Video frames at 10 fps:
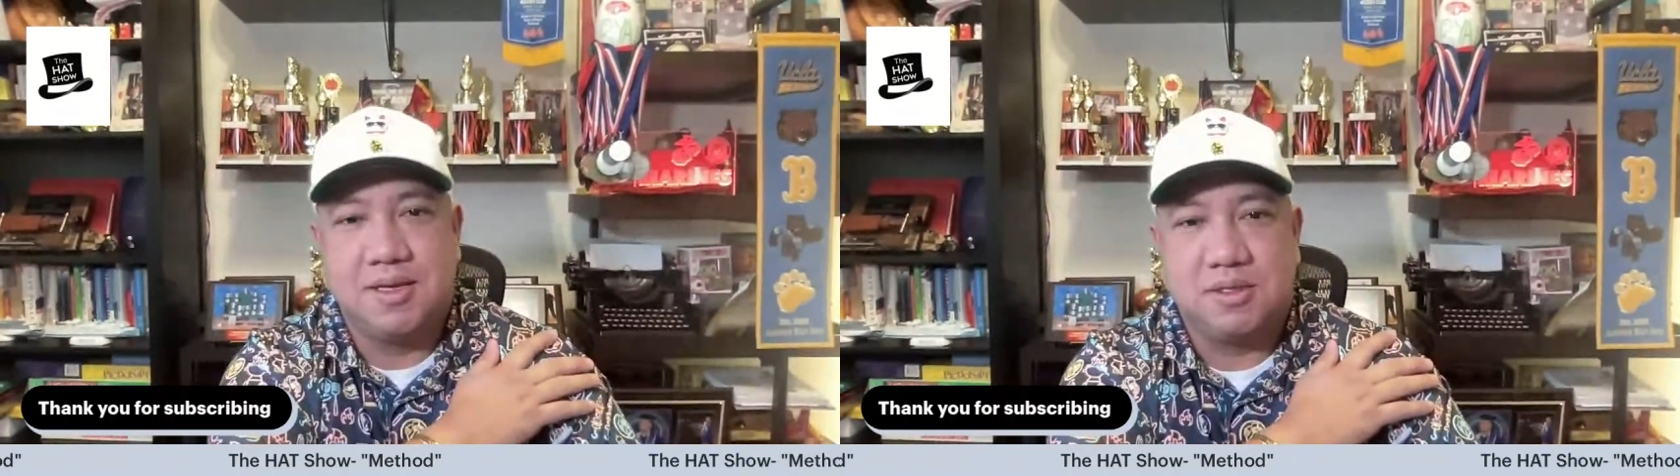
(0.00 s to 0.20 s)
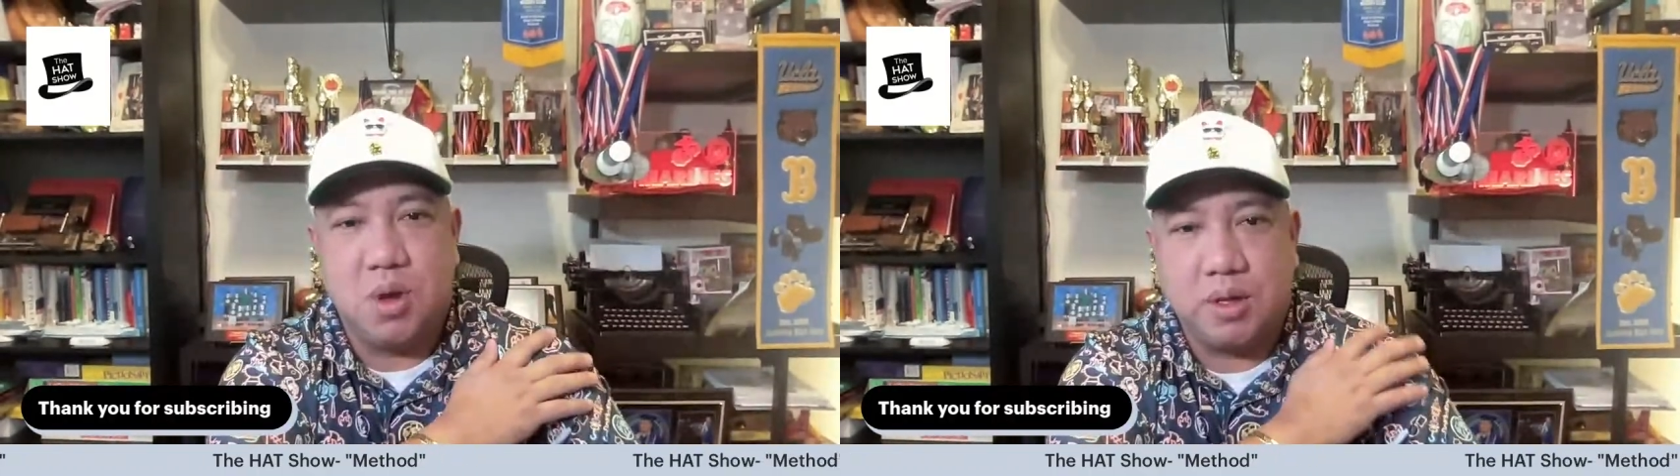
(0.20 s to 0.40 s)

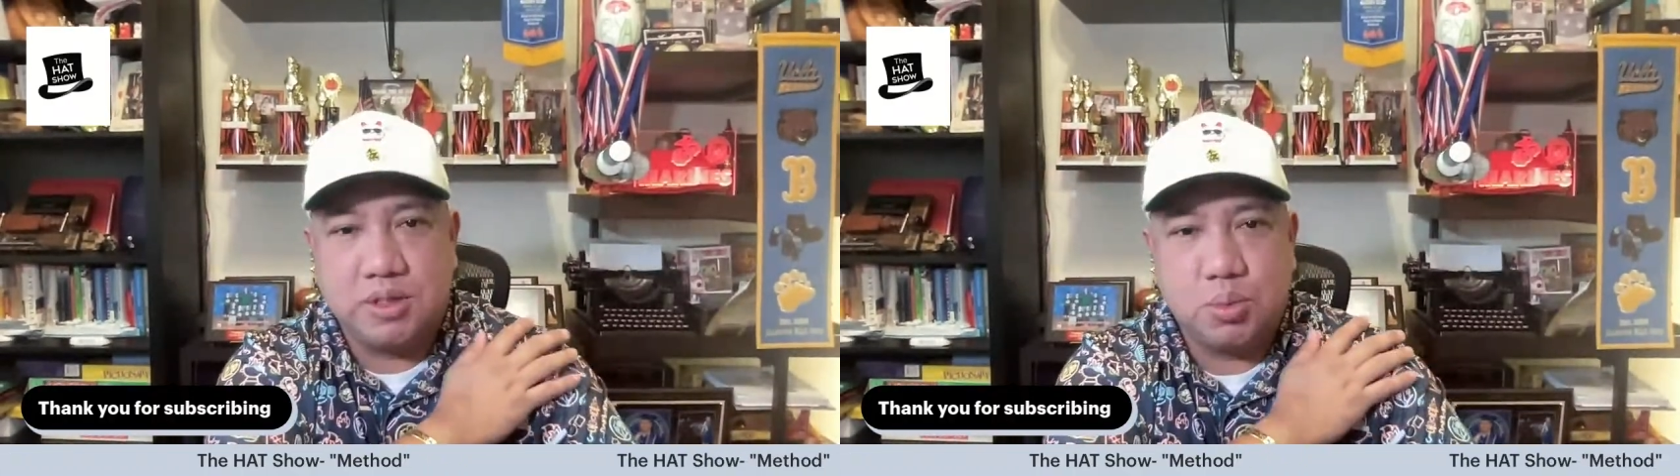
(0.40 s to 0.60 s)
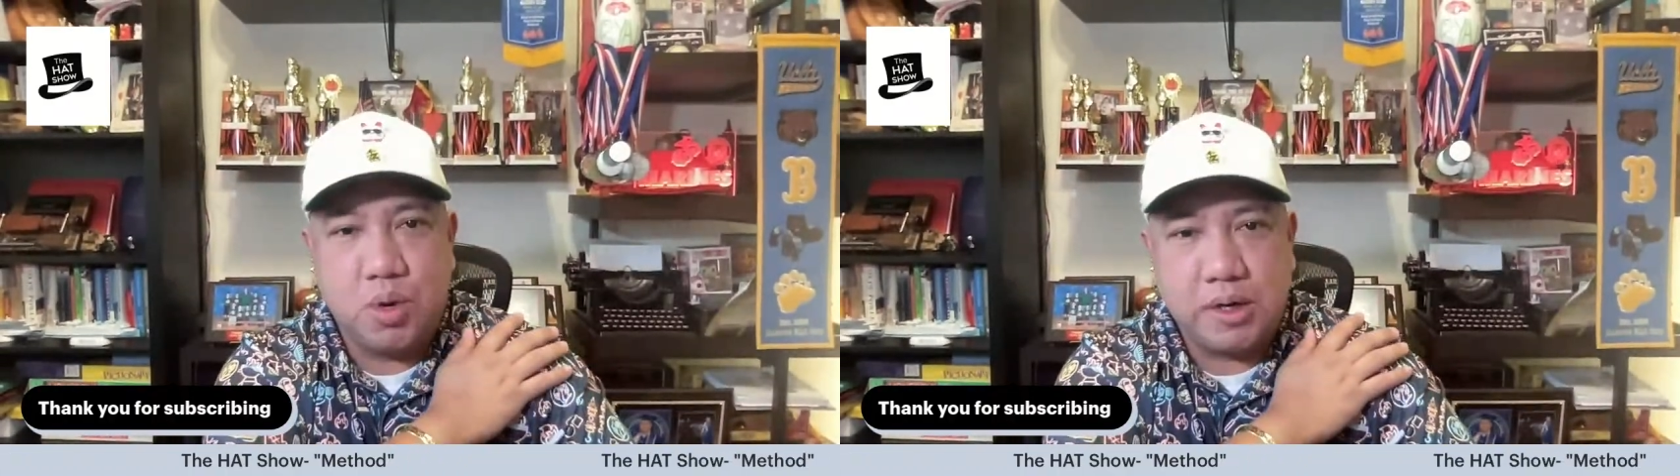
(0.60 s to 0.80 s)
So I
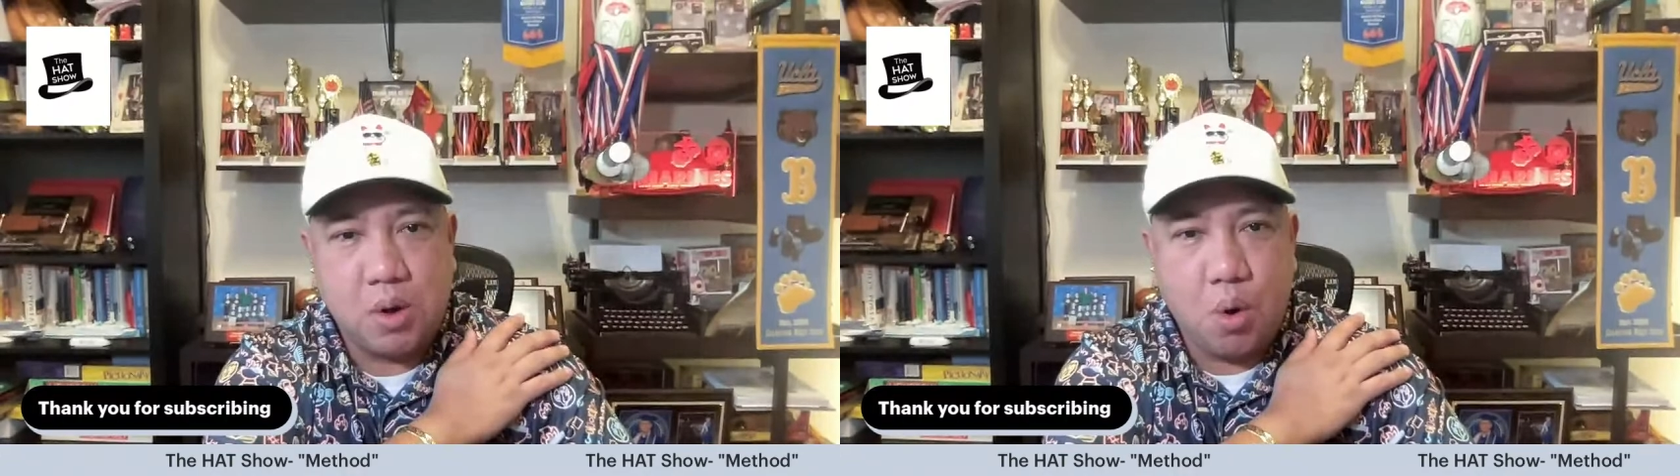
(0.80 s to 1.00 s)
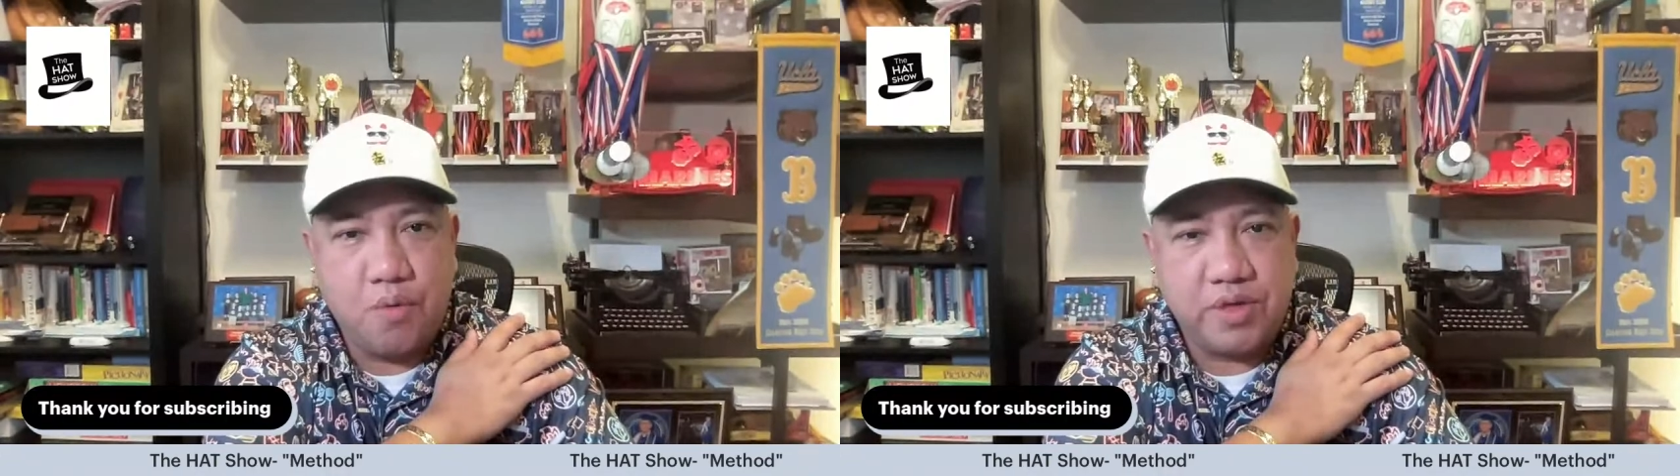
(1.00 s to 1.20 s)
just want to
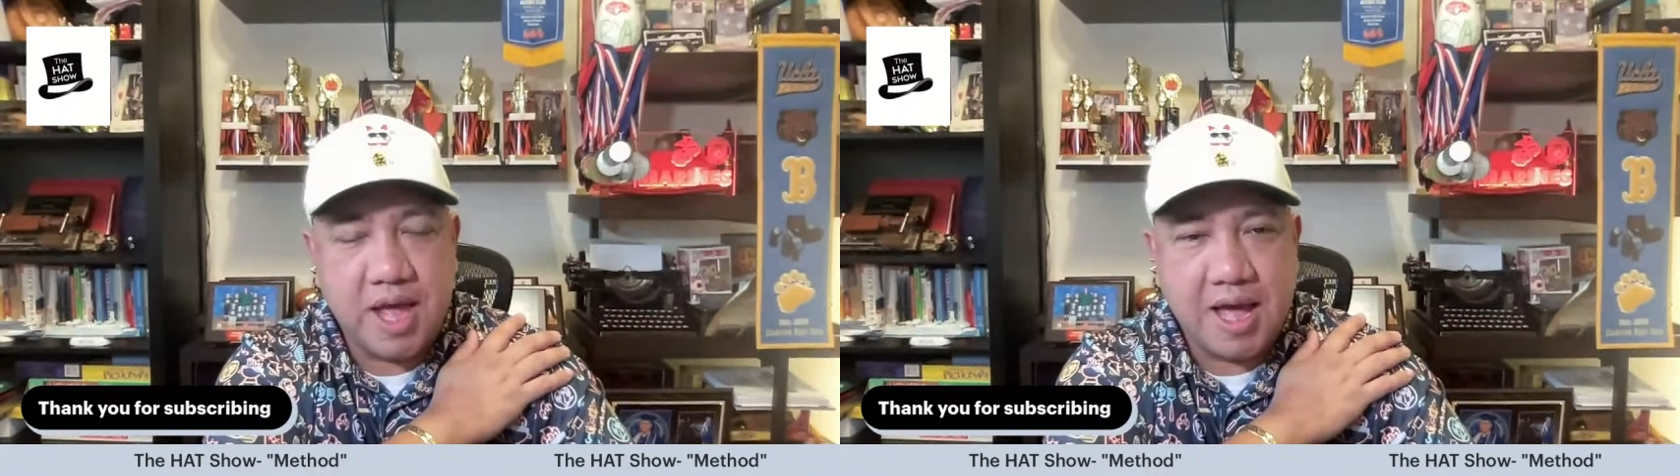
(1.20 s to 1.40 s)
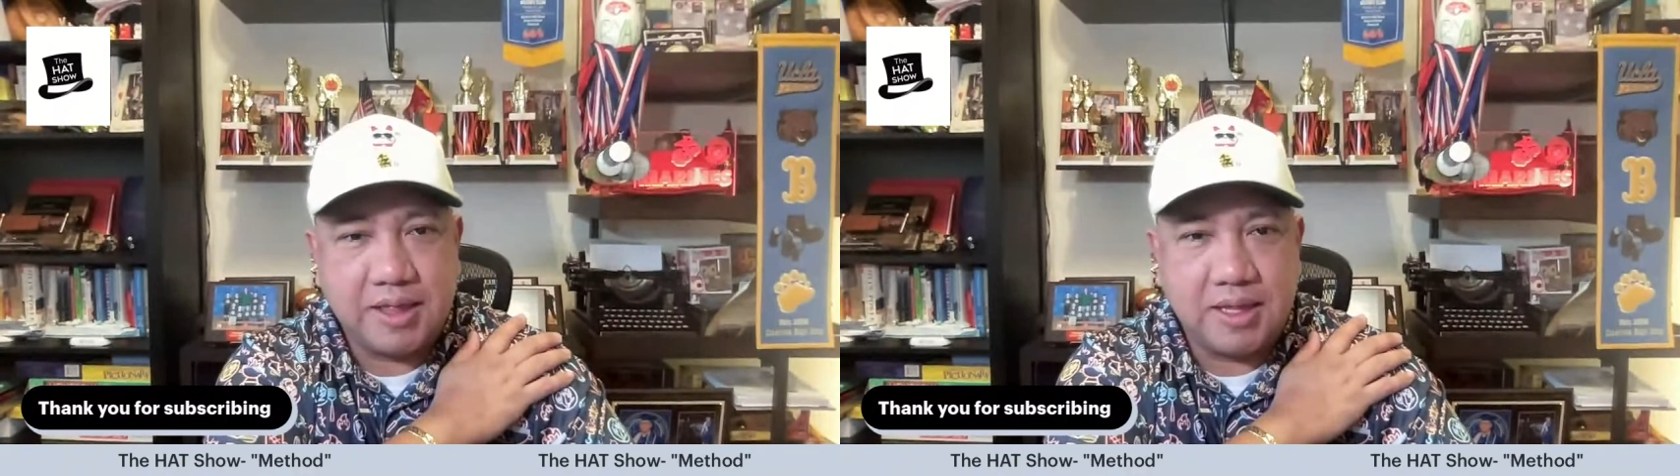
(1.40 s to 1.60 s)
go over
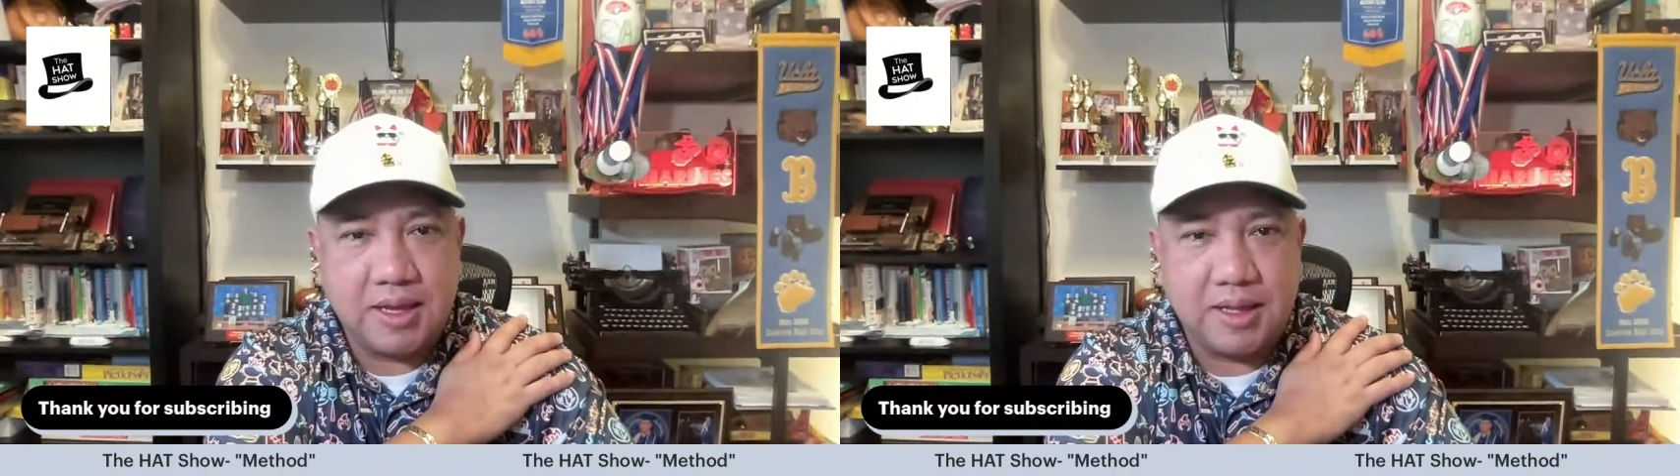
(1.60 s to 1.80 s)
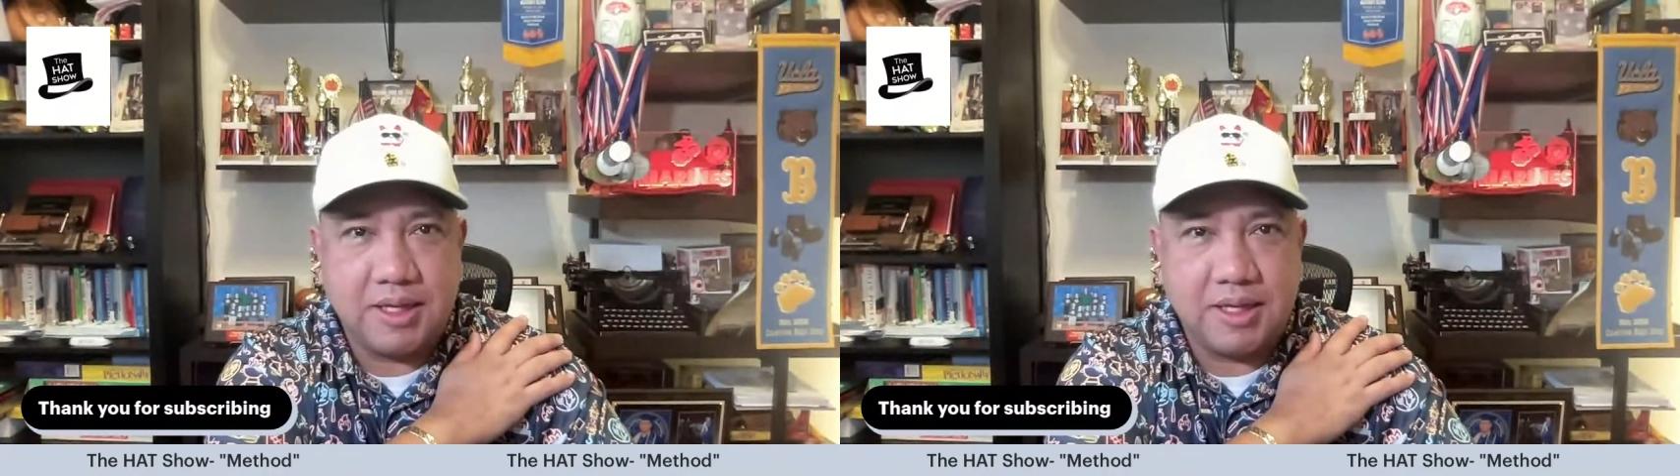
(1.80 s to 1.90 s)
that.